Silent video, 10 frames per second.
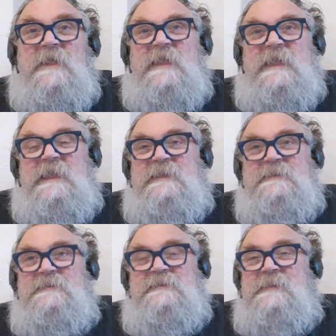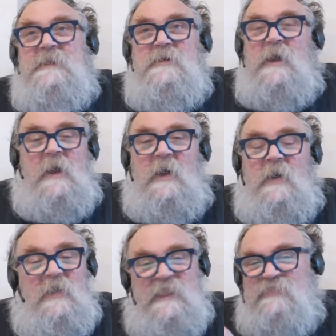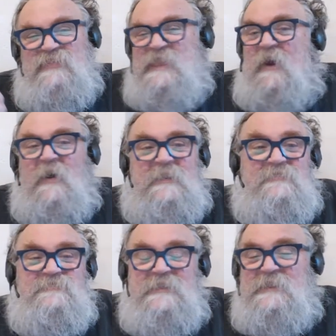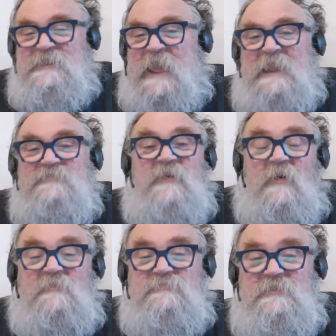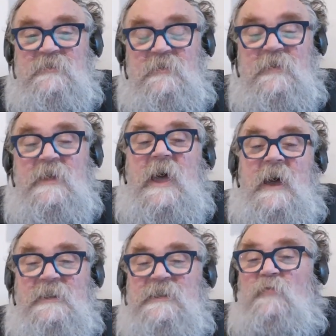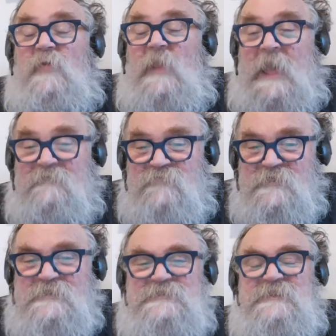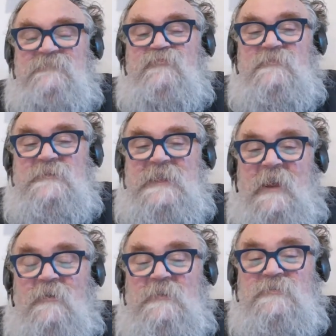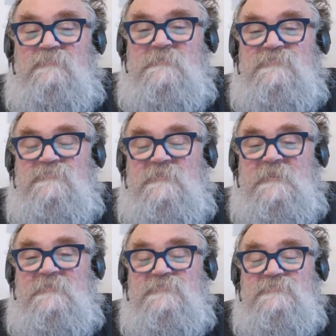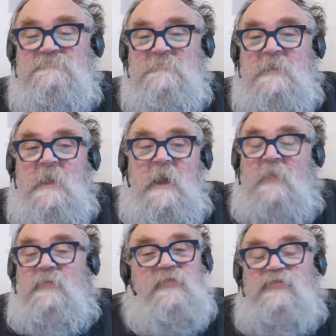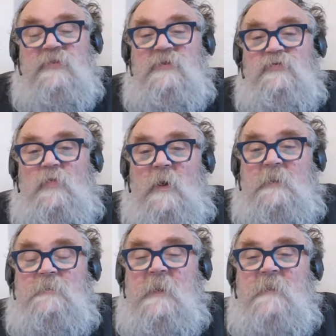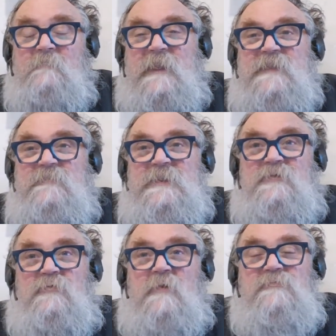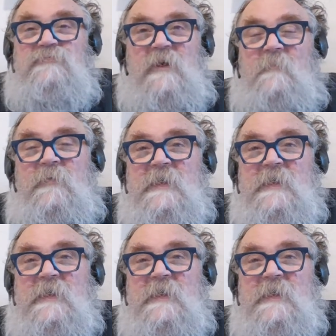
in the ice in Antarctica, and it will have different characteristics. And the third one maybe grows up